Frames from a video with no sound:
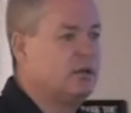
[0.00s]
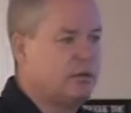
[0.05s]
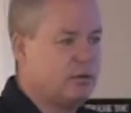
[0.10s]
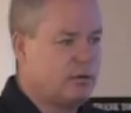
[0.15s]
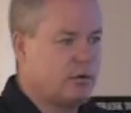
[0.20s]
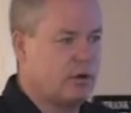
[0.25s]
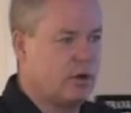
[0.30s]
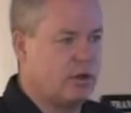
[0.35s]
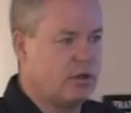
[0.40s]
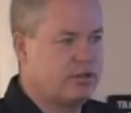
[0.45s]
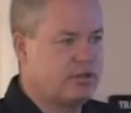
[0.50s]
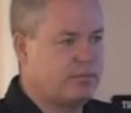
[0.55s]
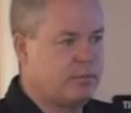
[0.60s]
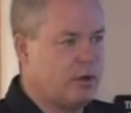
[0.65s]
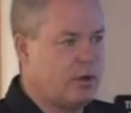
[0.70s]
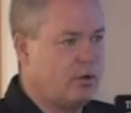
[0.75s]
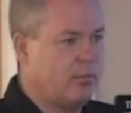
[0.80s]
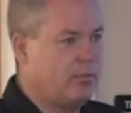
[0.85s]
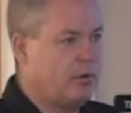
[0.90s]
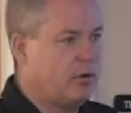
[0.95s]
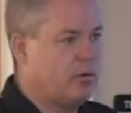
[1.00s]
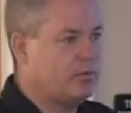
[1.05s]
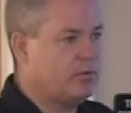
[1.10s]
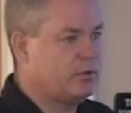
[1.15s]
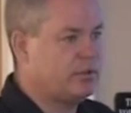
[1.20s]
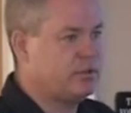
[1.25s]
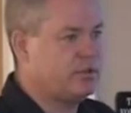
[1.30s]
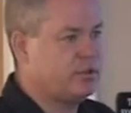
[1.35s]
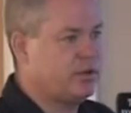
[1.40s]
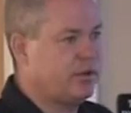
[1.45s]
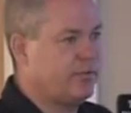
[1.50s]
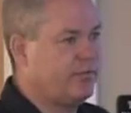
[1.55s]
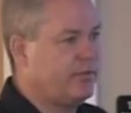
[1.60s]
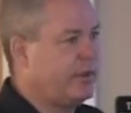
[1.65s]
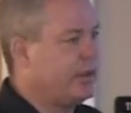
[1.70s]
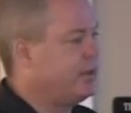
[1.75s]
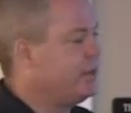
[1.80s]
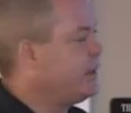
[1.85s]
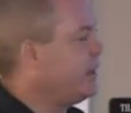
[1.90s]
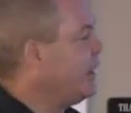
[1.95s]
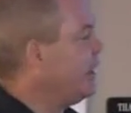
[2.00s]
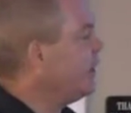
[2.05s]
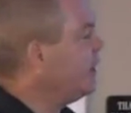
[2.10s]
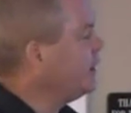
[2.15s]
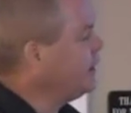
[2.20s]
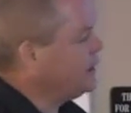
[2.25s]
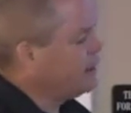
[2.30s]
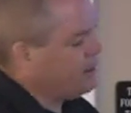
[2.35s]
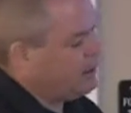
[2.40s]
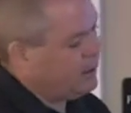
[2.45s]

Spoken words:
They're all small bones and stuff like that,